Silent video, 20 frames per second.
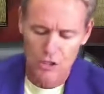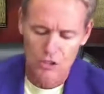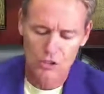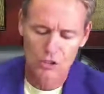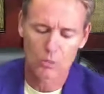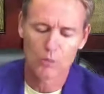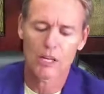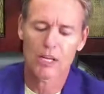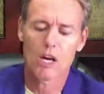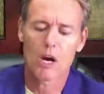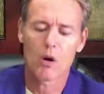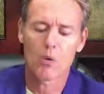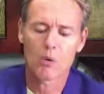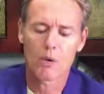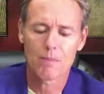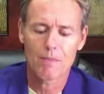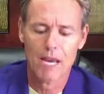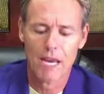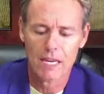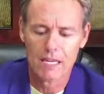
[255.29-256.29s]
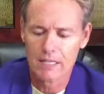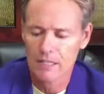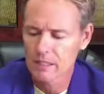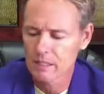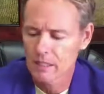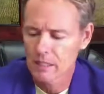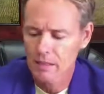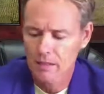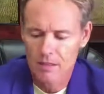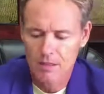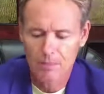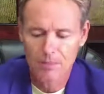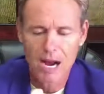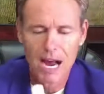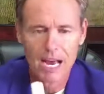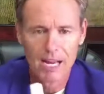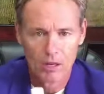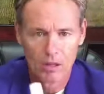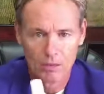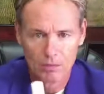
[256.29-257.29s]
So we go and we make the
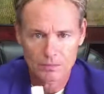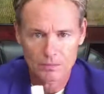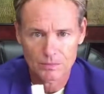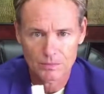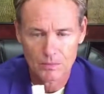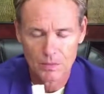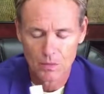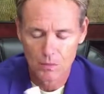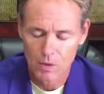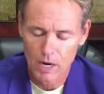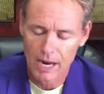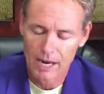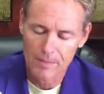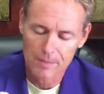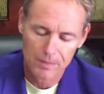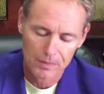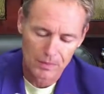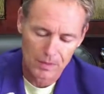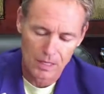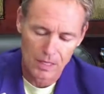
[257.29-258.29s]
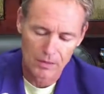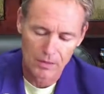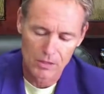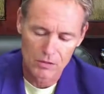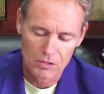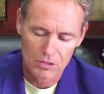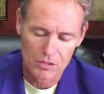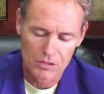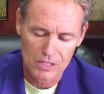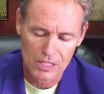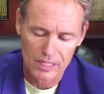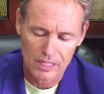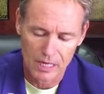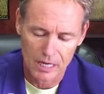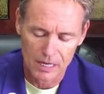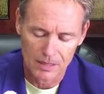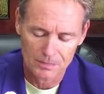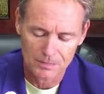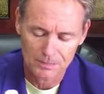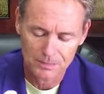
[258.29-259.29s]
bottle, right? And this is
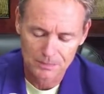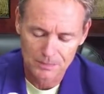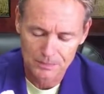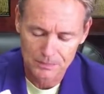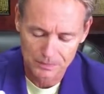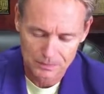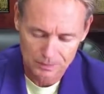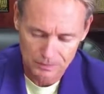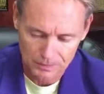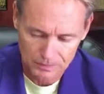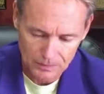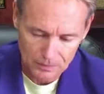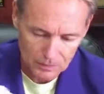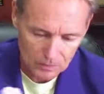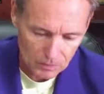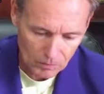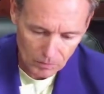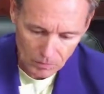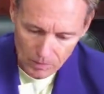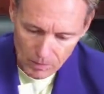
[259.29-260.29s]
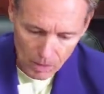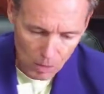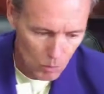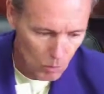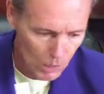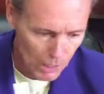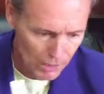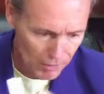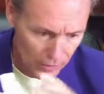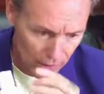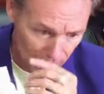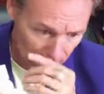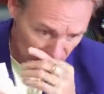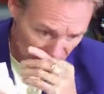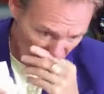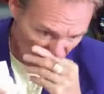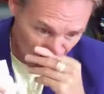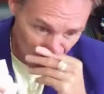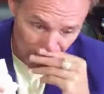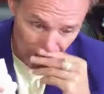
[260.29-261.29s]
the whatever it
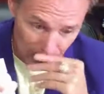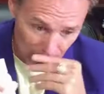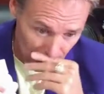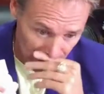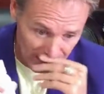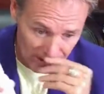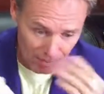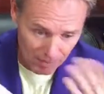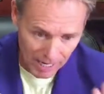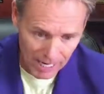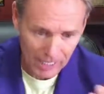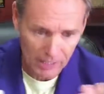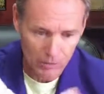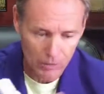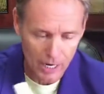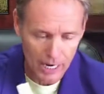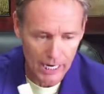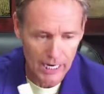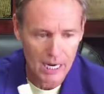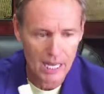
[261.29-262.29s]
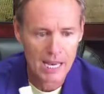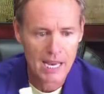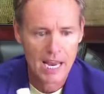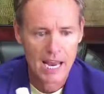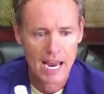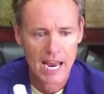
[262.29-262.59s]
is that we're going to make, right?